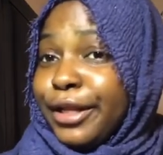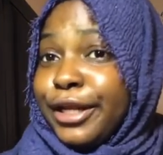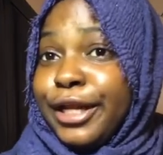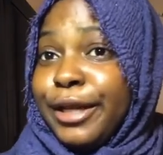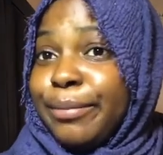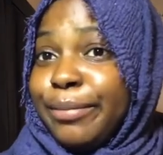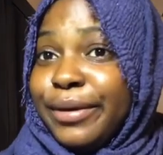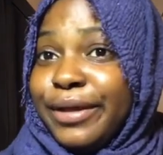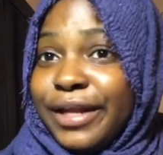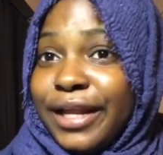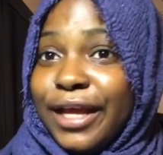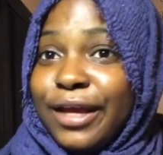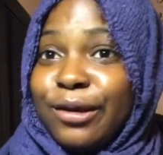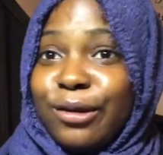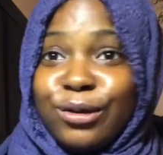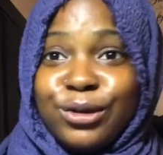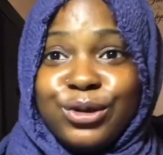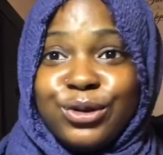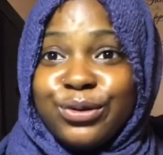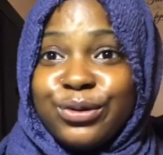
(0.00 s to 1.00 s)
they be
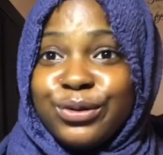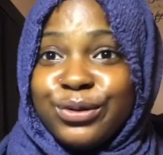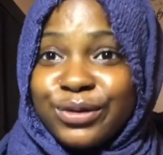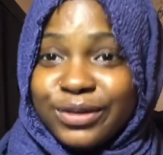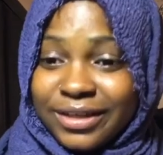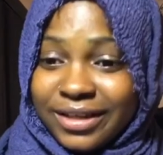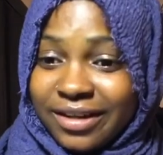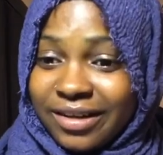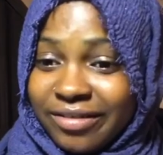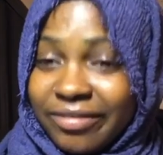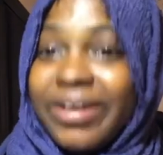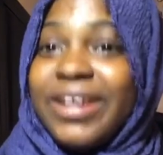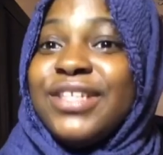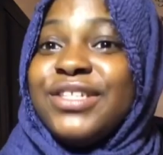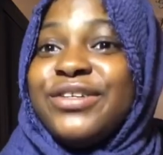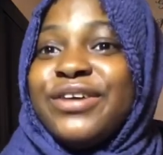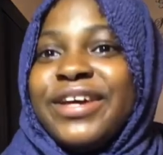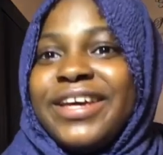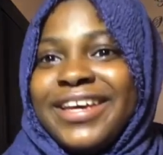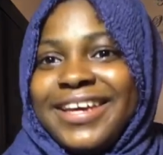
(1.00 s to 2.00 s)
like, you should
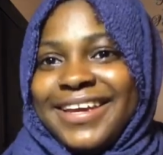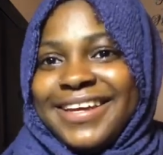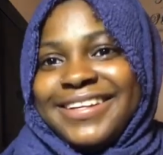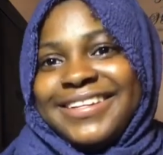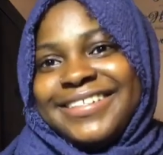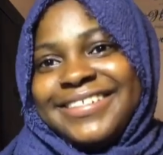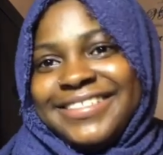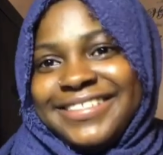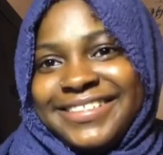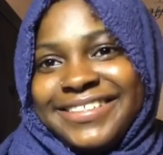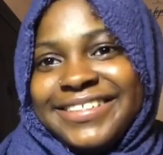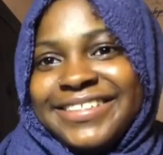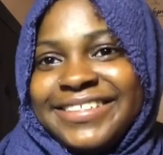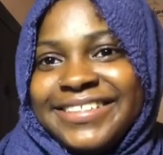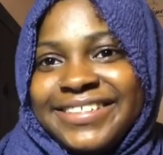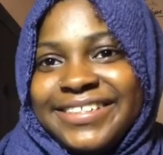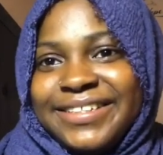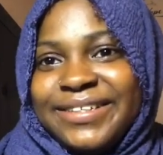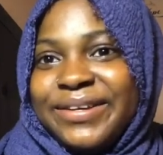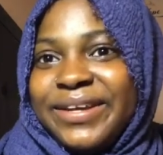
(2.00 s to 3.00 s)
raise your kid.
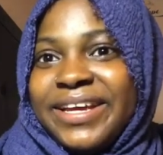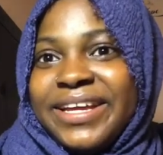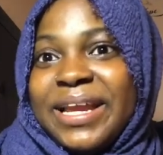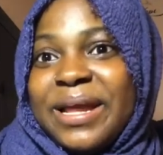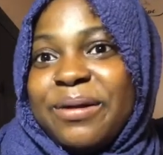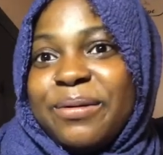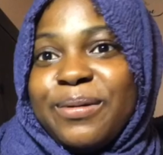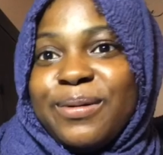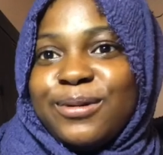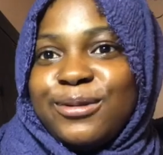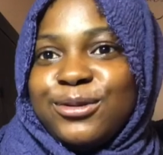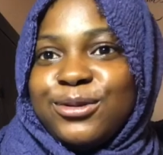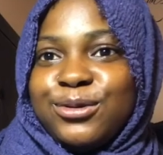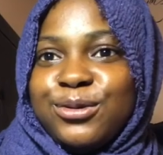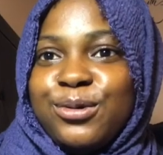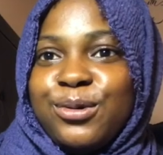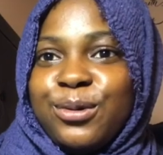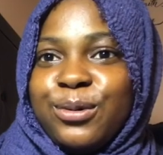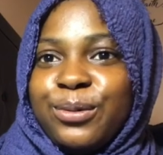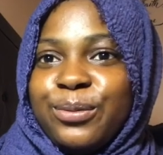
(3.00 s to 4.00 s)
You cannot go to
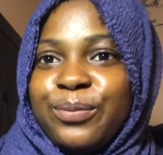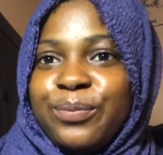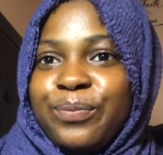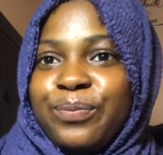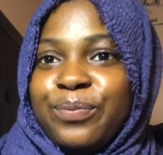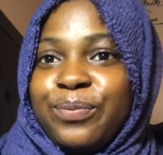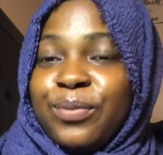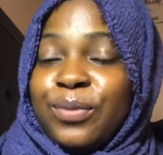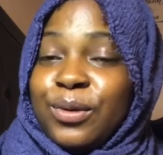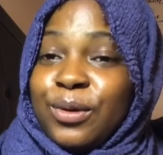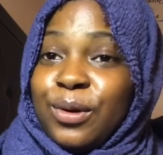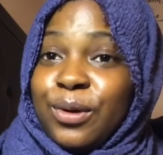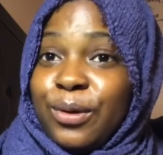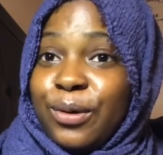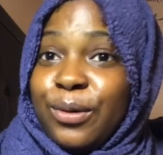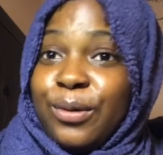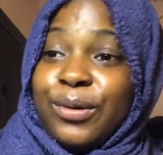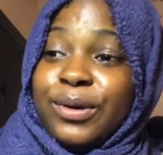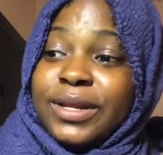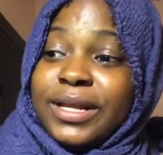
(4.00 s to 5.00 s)
school,
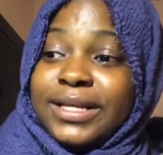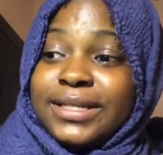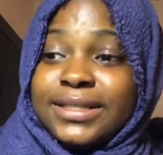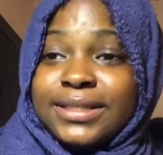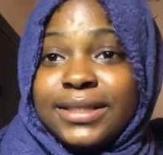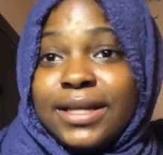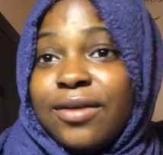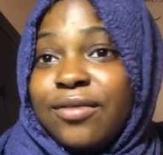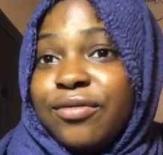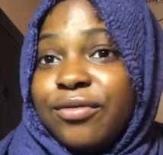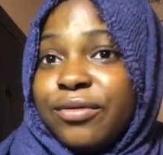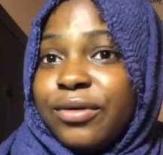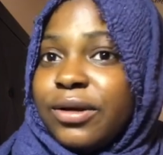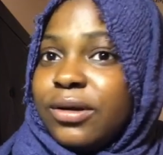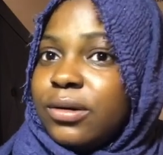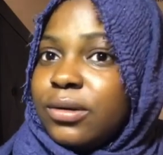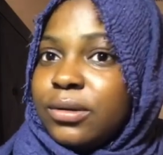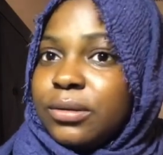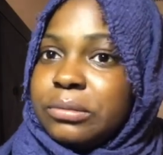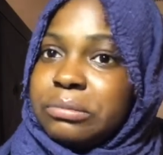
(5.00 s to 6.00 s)
all that stuff.
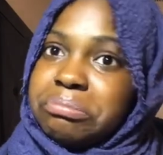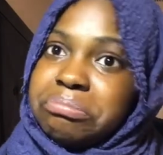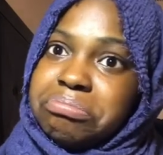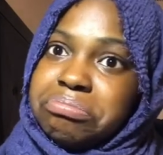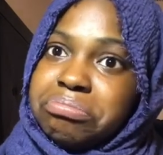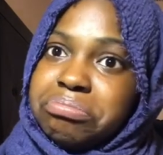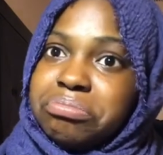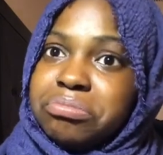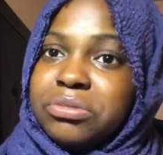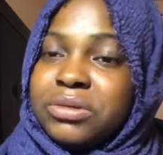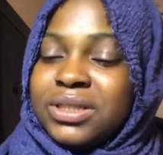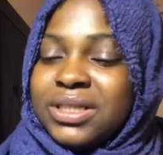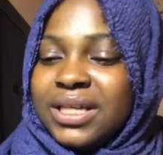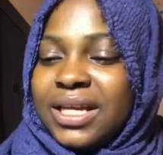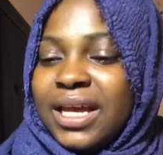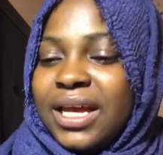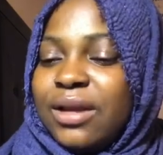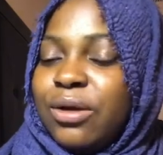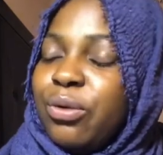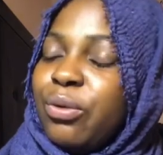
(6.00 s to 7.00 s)
Well,
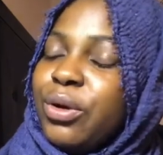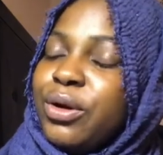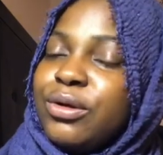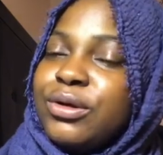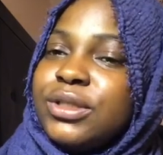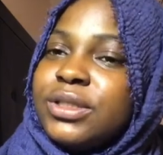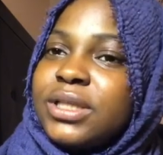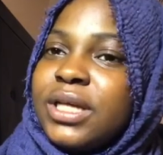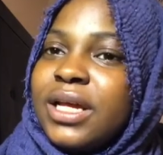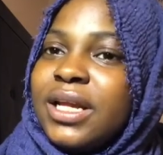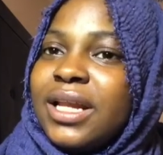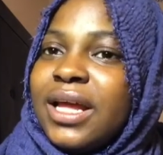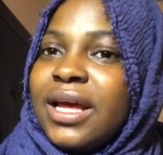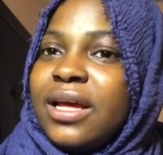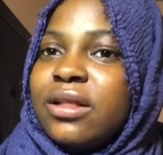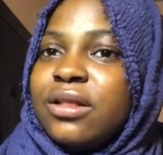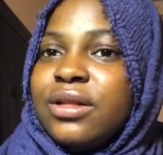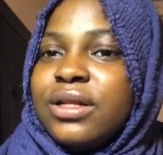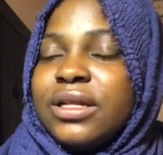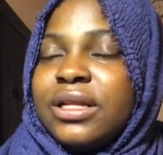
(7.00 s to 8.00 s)
and when you stay,
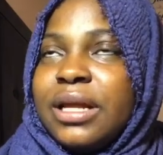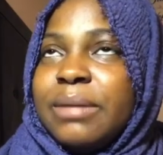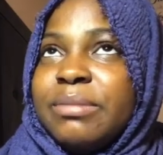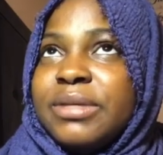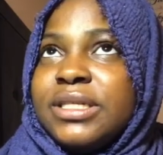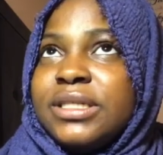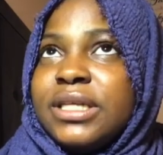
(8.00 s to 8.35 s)
like, let me